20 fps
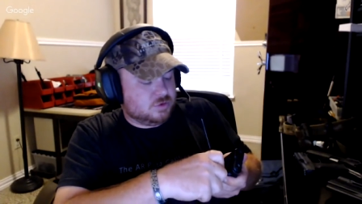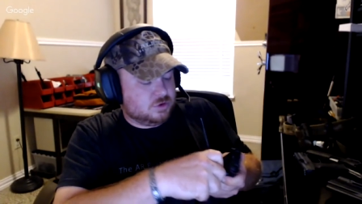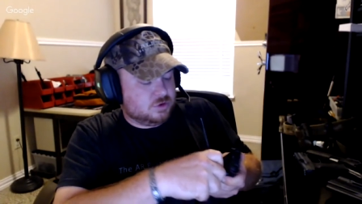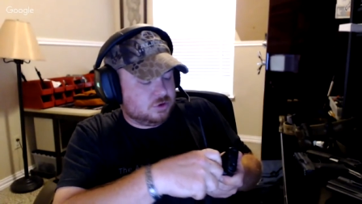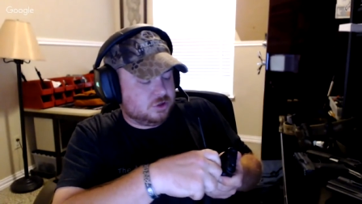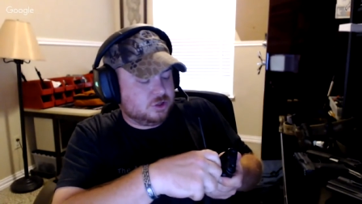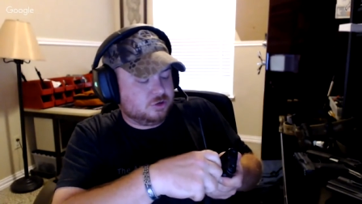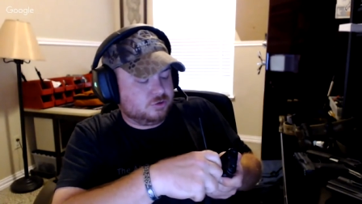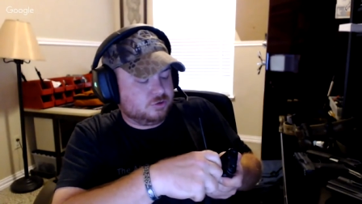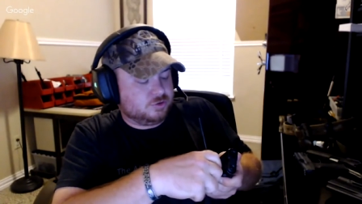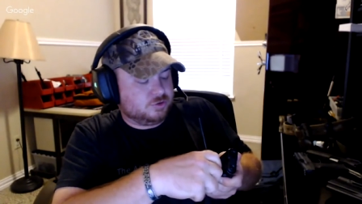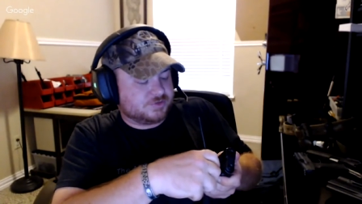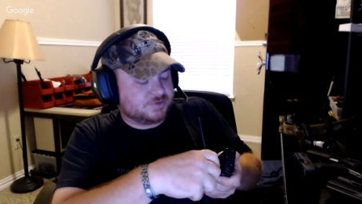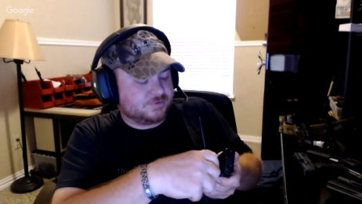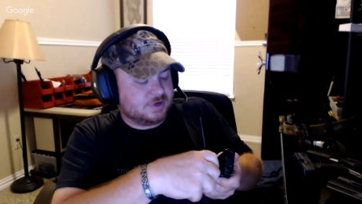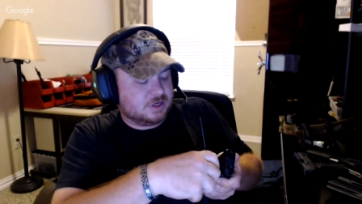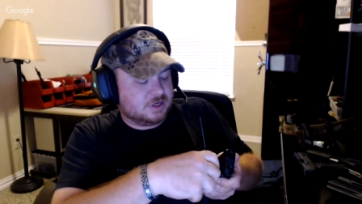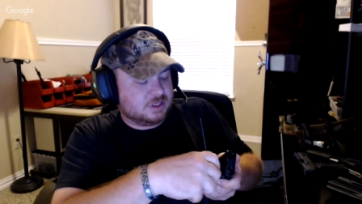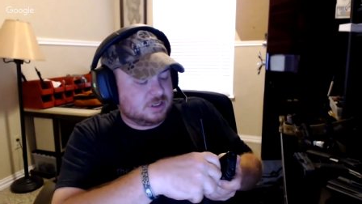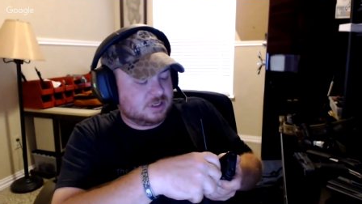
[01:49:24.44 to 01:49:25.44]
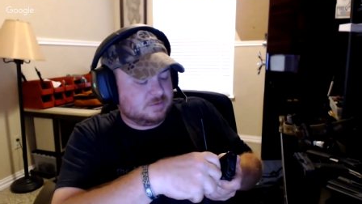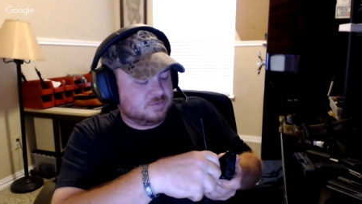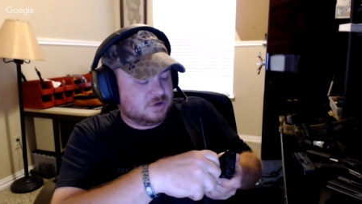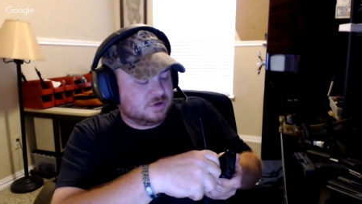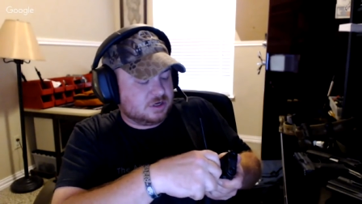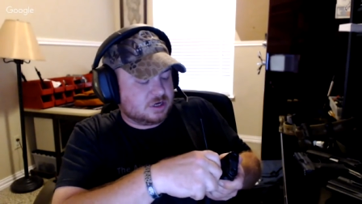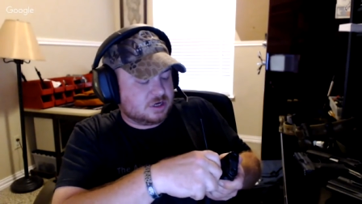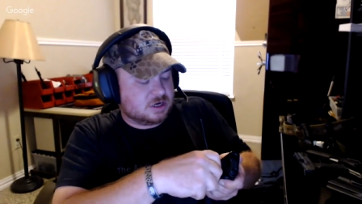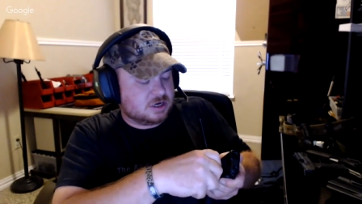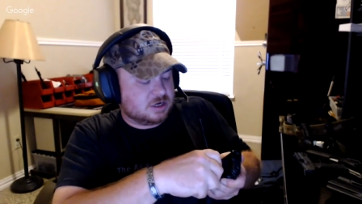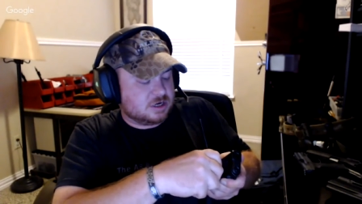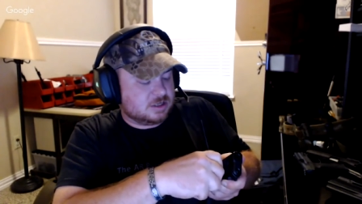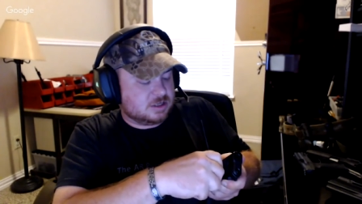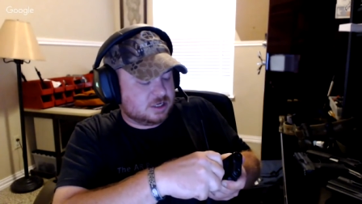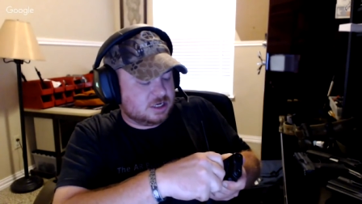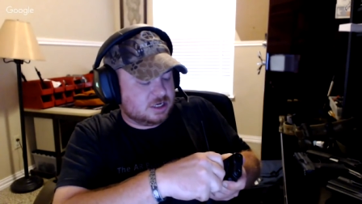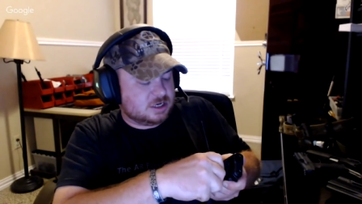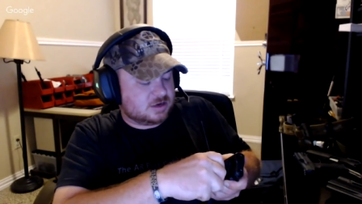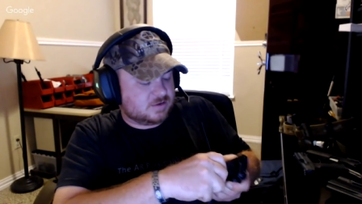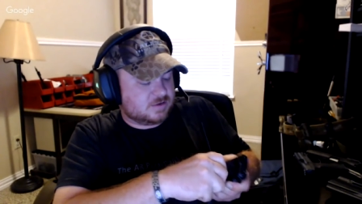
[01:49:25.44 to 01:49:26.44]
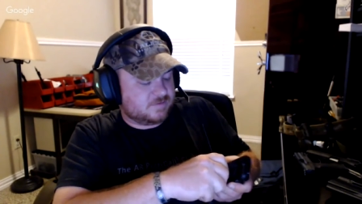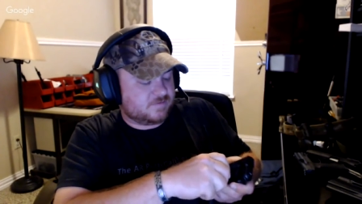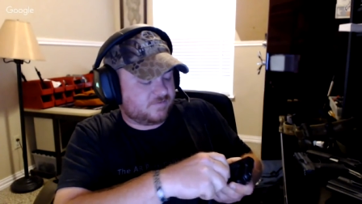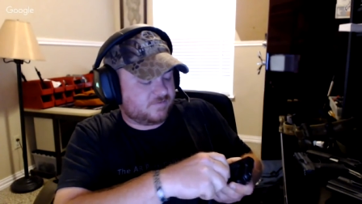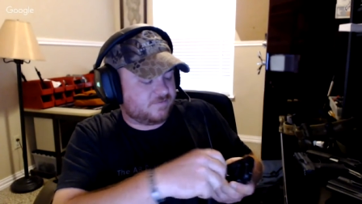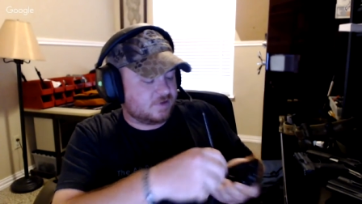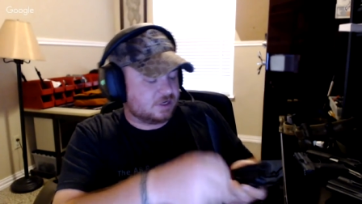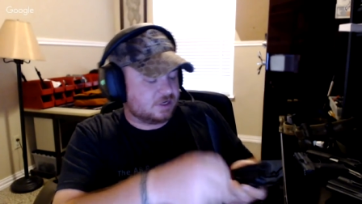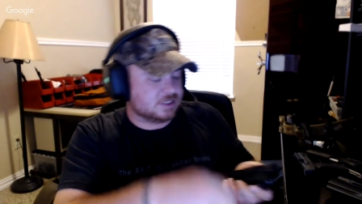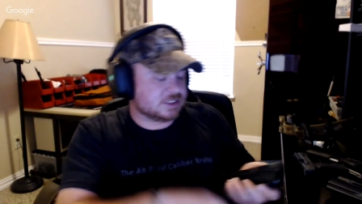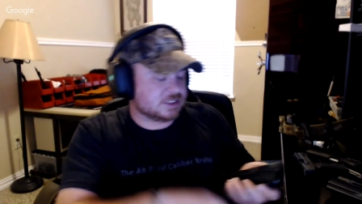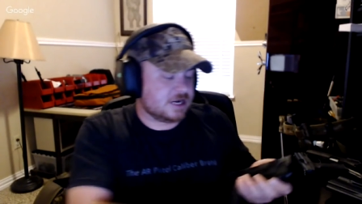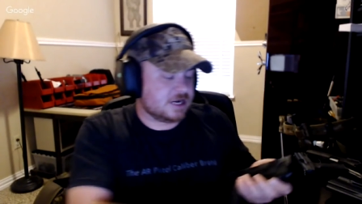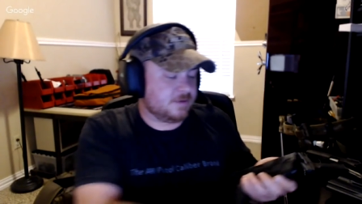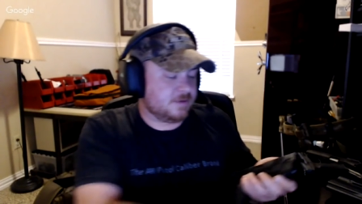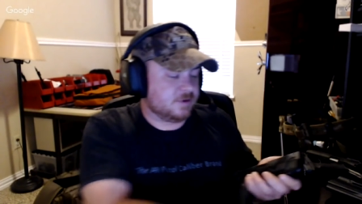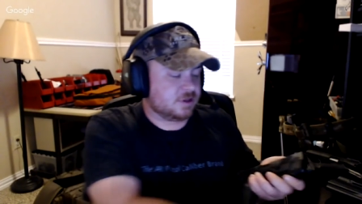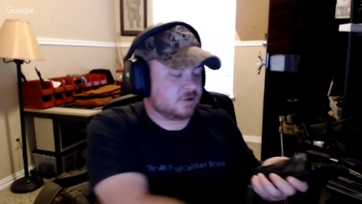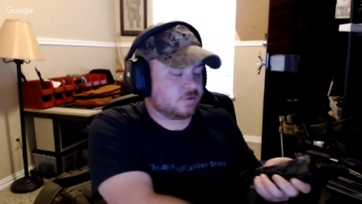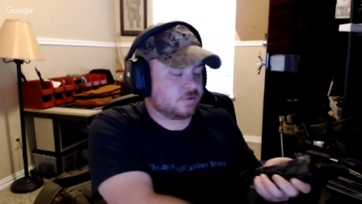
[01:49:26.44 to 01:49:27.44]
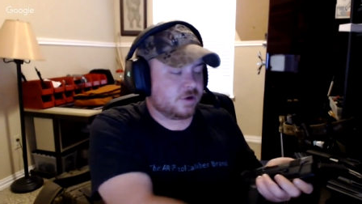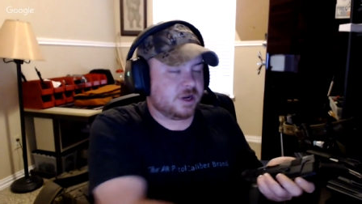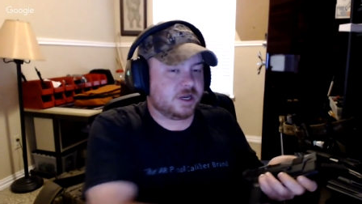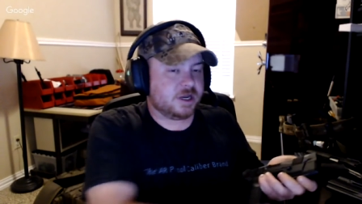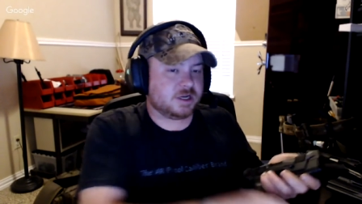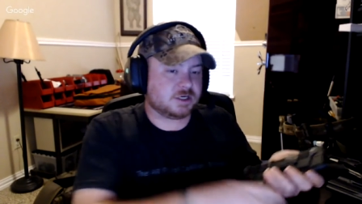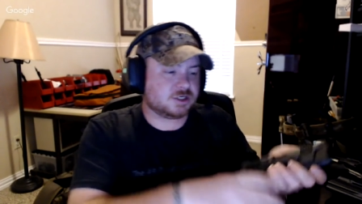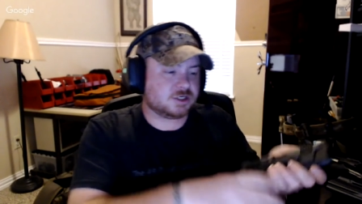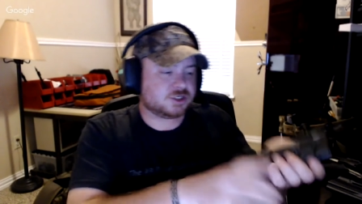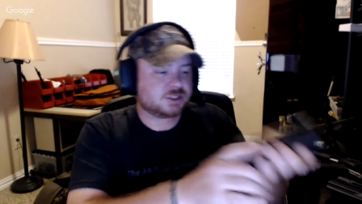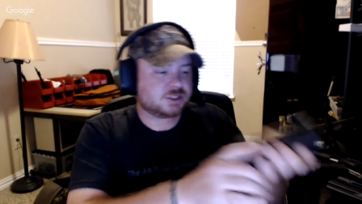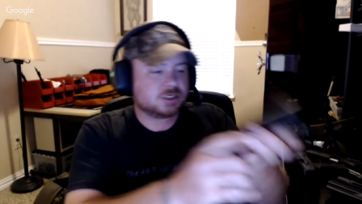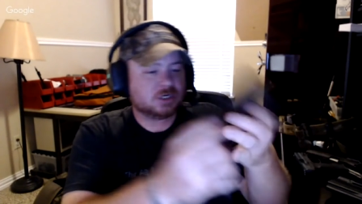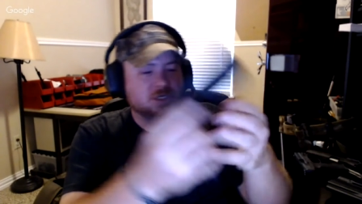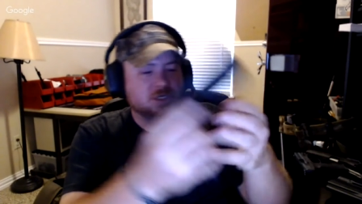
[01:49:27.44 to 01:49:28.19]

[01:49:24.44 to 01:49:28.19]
use for anything beyond like fun time at the range.